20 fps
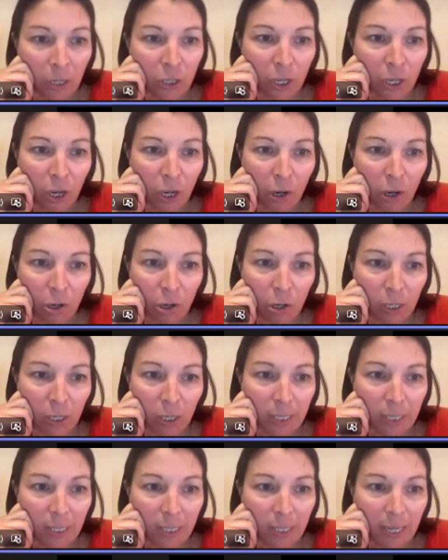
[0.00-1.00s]
So you
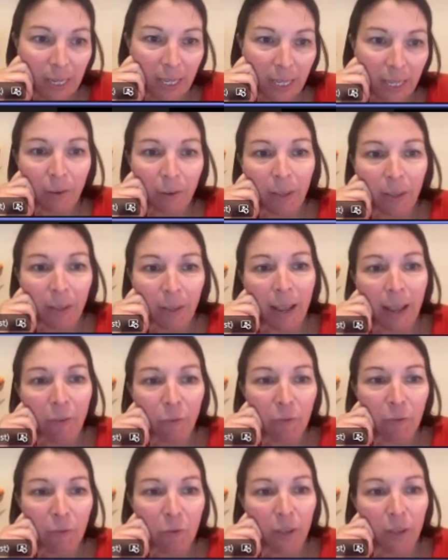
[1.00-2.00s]
can see there on the left,
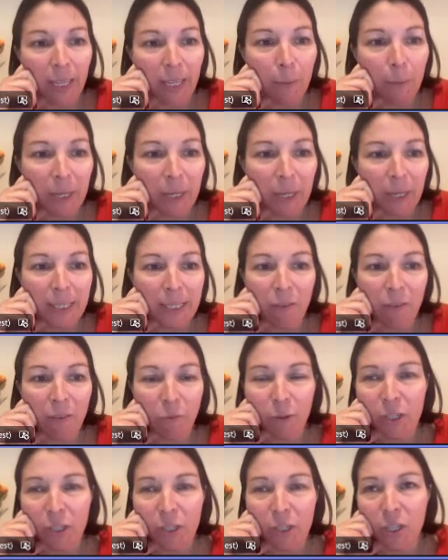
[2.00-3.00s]
we've got the Keep It
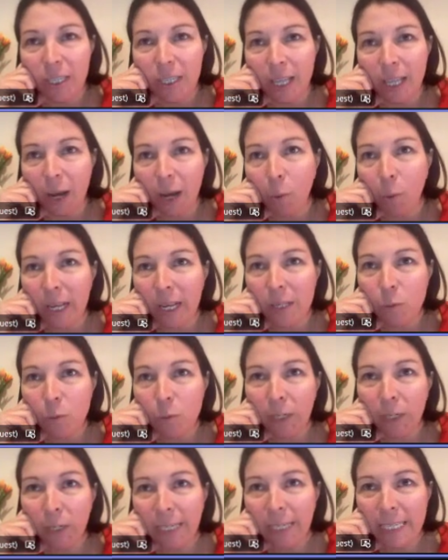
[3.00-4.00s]
Safe, which is that Where's
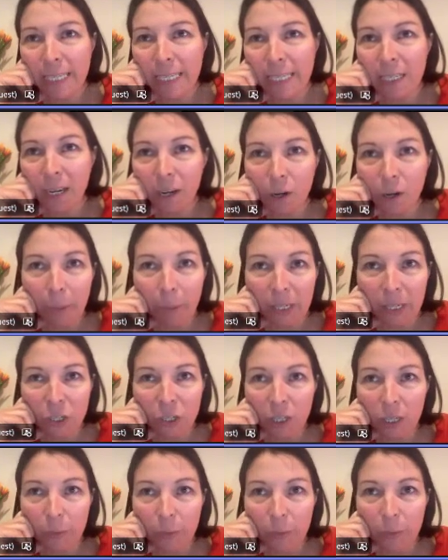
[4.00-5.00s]
Wally style
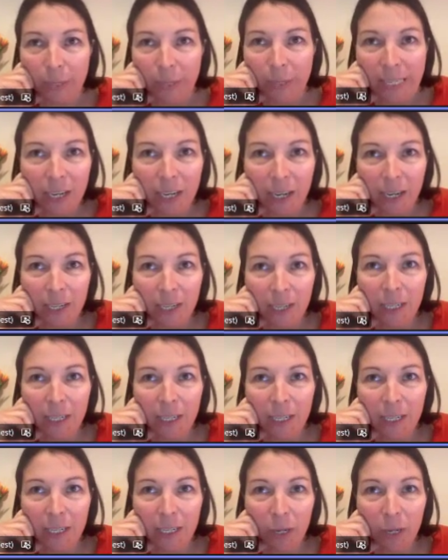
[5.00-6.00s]
picture that we started
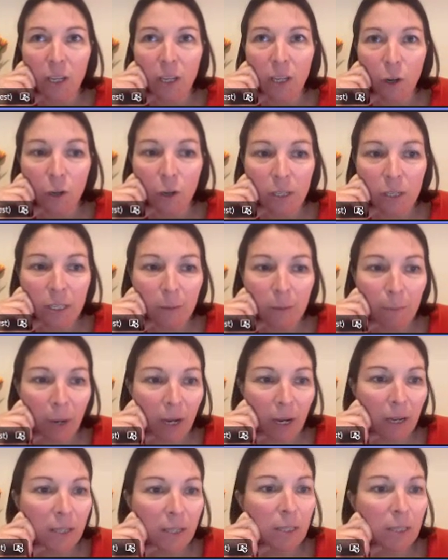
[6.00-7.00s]
with on the locks
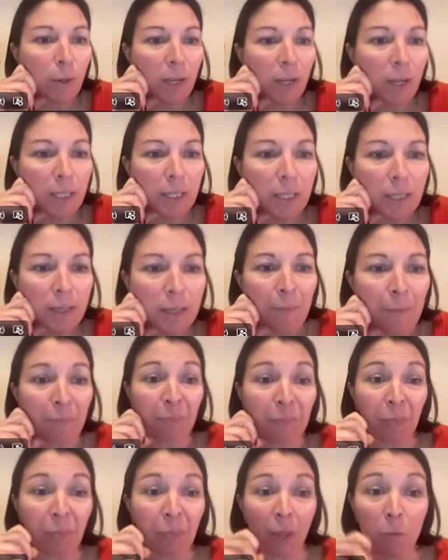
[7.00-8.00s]
and passwords.
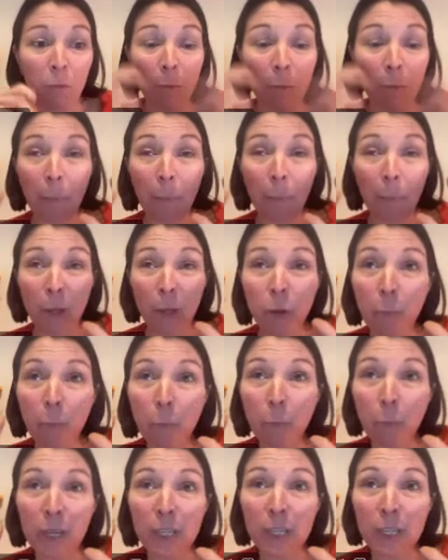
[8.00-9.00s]
Remember, you can
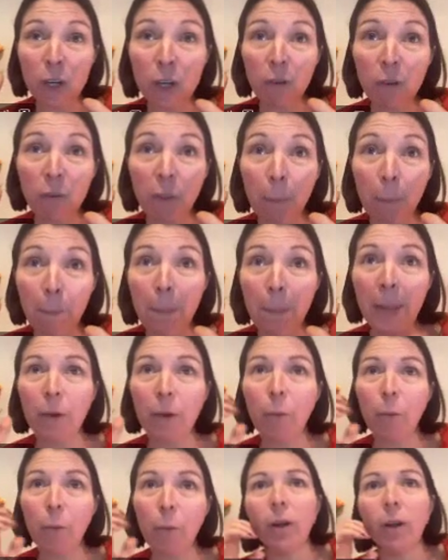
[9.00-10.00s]
print off the big
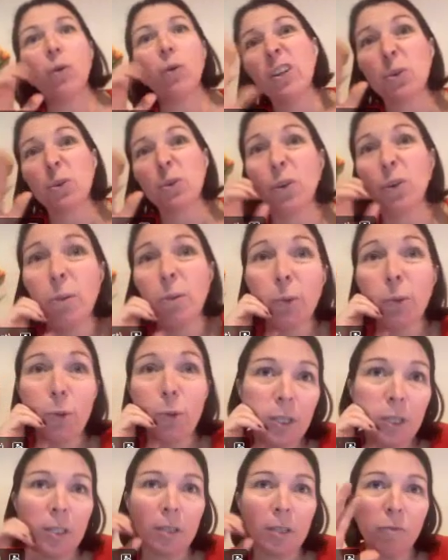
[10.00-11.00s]
one or you can do it on your
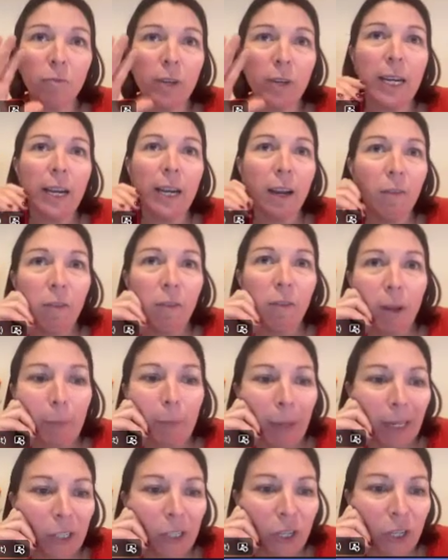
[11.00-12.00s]
board. It's a really lovely
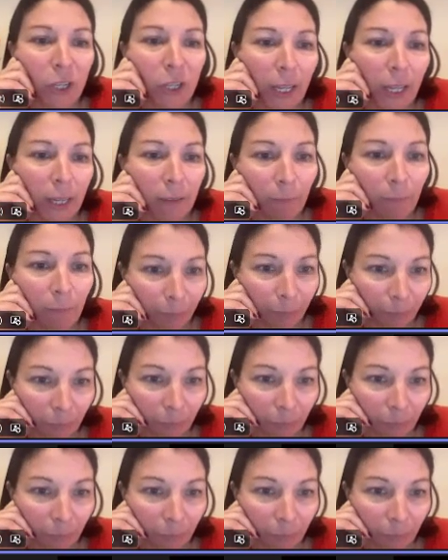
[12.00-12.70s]
picture there.